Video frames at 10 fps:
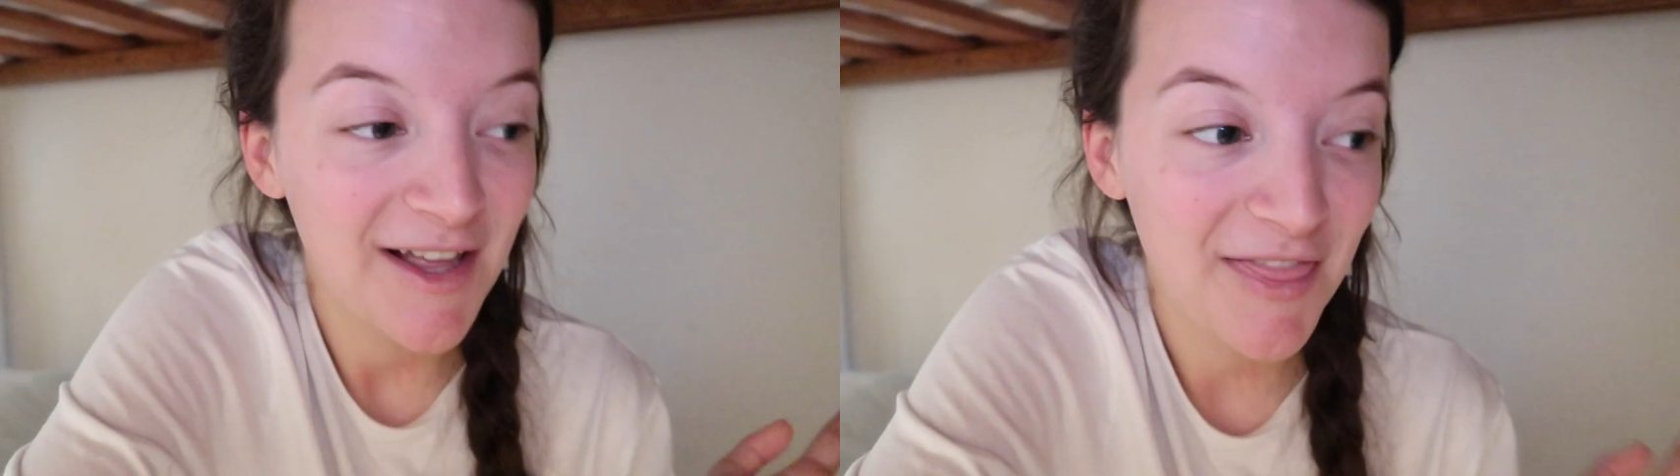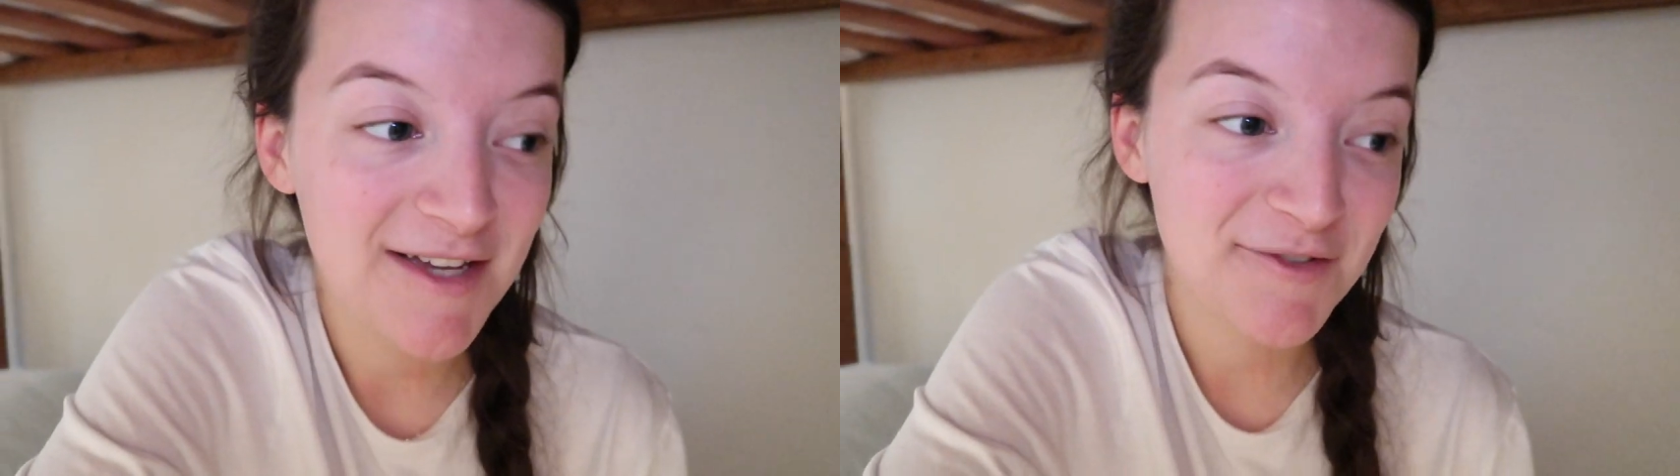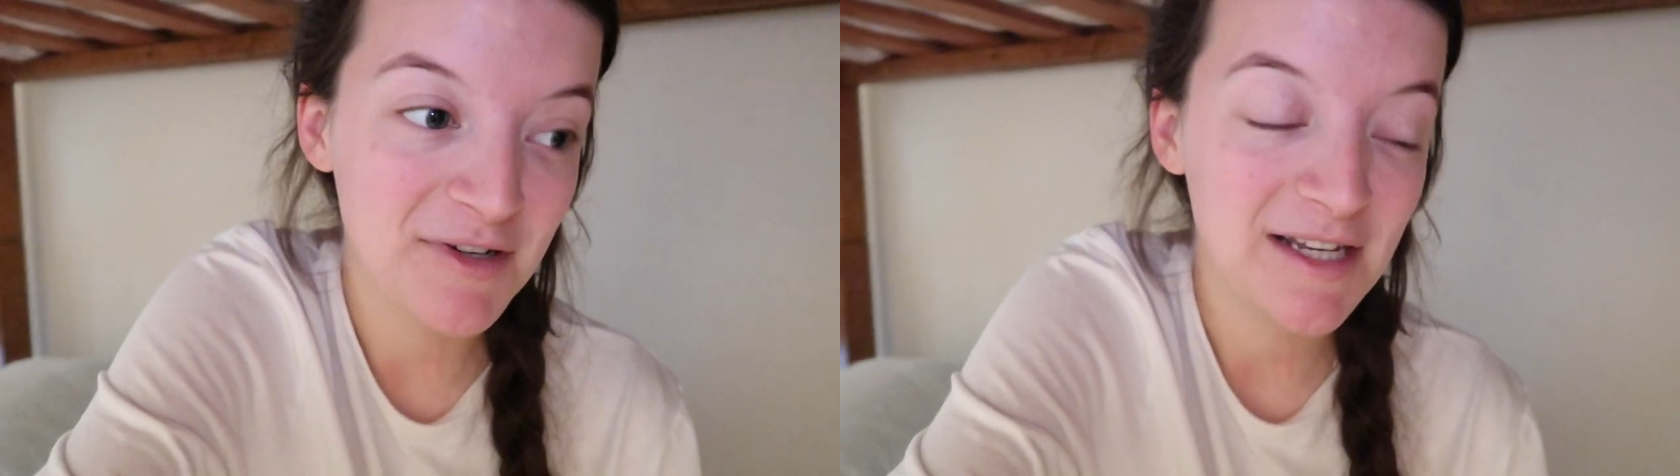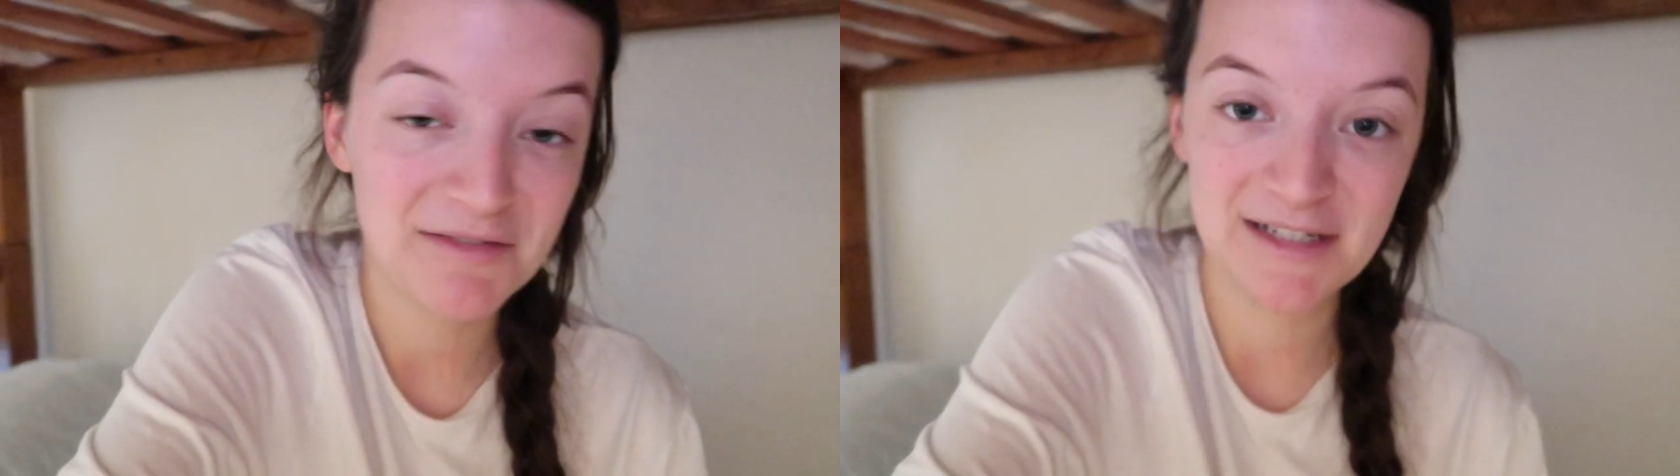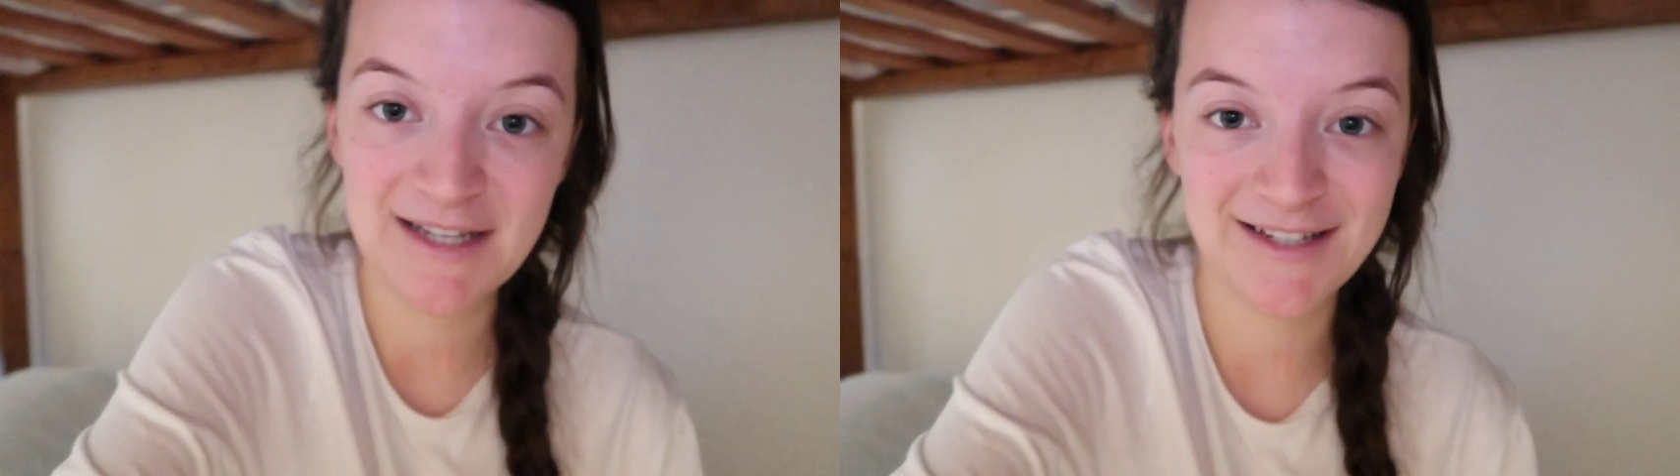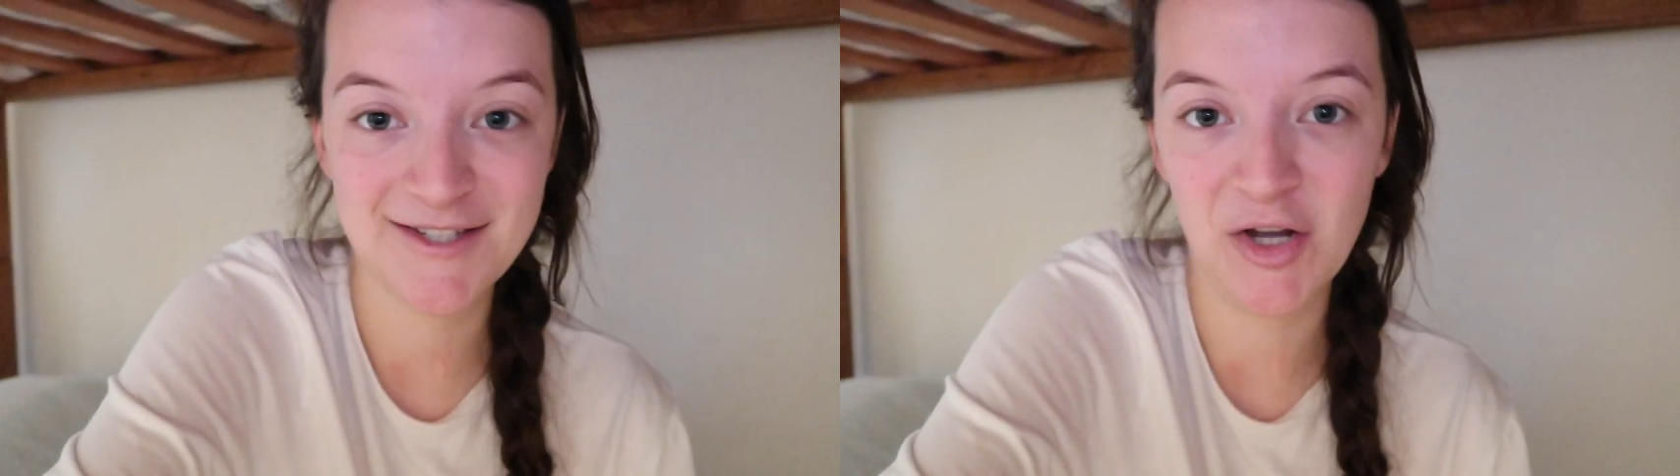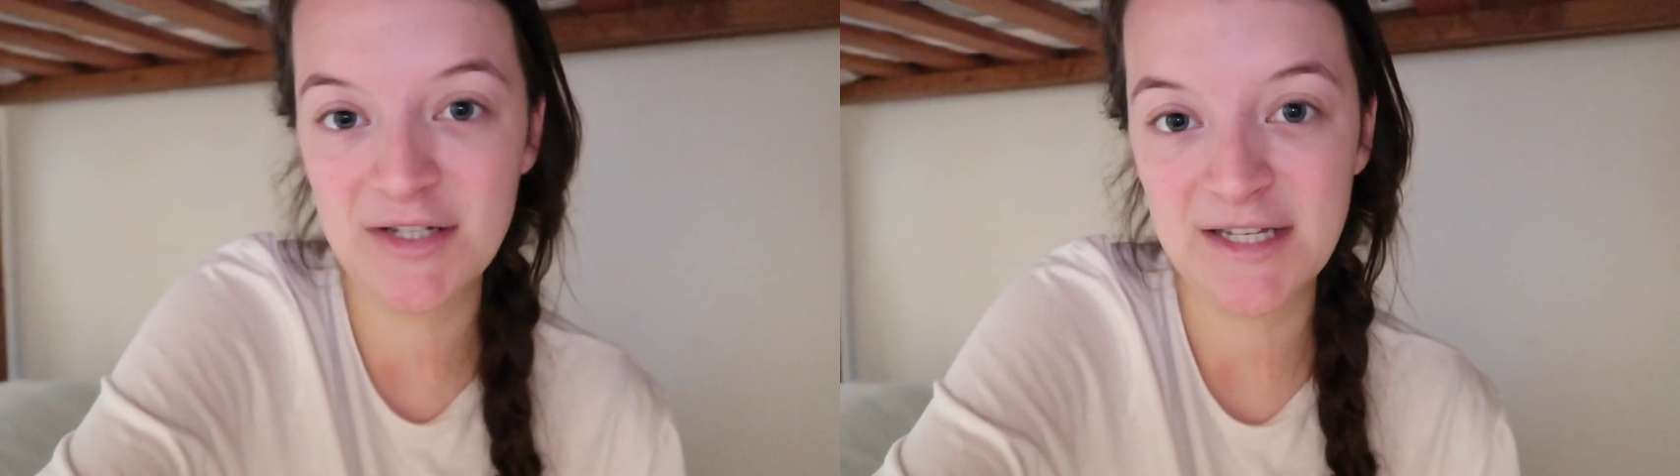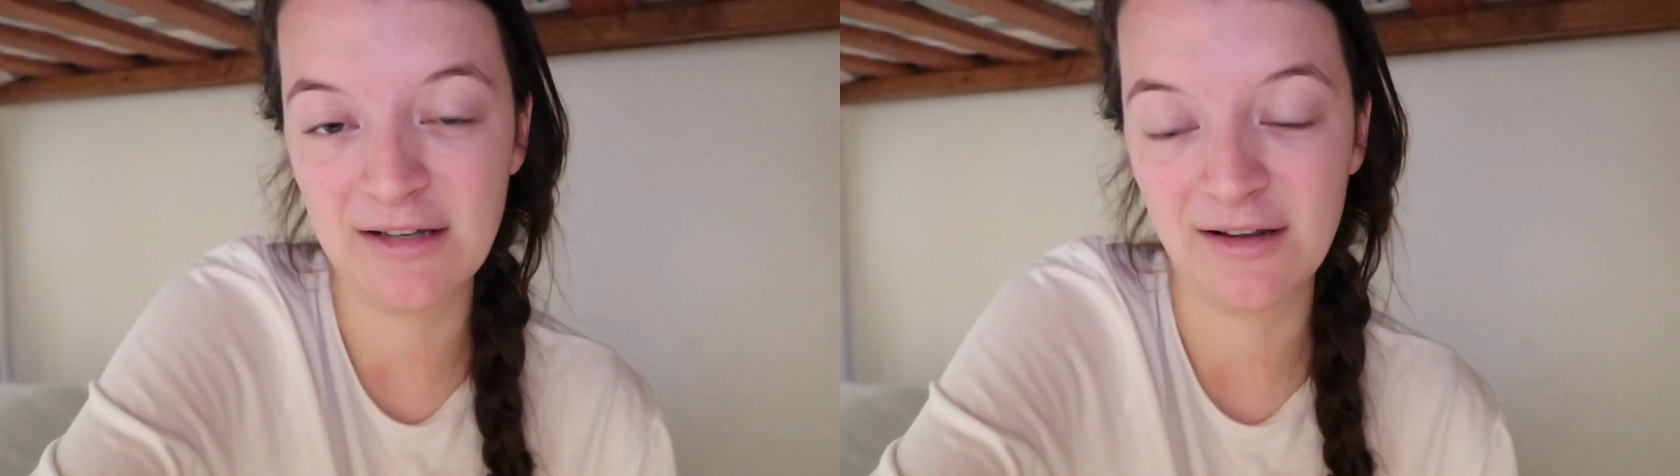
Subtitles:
that is really, really exciting.